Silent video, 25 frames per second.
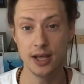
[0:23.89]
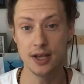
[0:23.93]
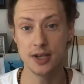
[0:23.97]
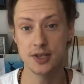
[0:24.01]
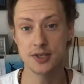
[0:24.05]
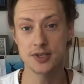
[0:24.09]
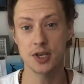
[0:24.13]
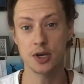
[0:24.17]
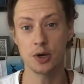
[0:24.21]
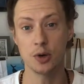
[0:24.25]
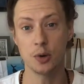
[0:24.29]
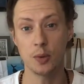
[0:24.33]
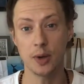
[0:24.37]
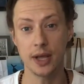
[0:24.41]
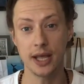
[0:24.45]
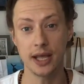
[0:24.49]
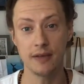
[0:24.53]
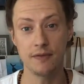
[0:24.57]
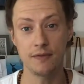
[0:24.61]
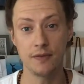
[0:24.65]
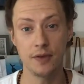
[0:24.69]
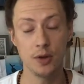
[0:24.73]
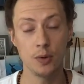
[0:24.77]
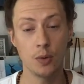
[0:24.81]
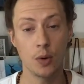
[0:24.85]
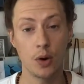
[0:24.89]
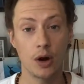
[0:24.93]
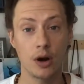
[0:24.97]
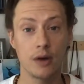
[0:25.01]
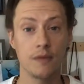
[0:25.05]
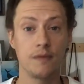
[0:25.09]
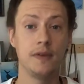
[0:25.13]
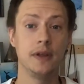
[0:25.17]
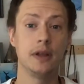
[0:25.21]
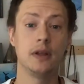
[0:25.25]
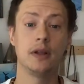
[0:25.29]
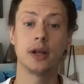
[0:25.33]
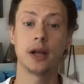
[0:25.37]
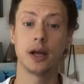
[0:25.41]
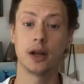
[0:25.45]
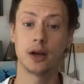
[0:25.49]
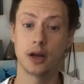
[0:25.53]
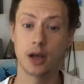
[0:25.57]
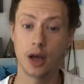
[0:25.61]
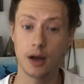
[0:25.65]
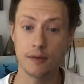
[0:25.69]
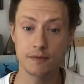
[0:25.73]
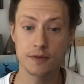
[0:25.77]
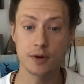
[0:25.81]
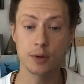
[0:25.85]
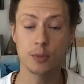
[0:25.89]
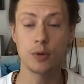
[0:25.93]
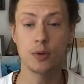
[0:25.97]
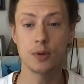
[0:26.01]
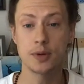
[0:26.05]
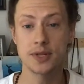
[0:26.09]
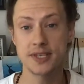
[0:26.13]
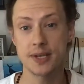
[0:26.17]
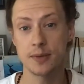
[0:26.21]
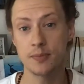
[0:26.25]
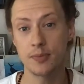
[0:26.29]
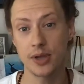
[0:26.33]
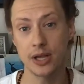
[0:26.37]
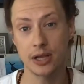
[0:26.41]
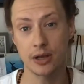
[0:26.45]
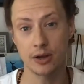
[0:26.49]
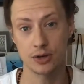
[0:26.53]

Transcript: So if you are feeling uncomfortable with something,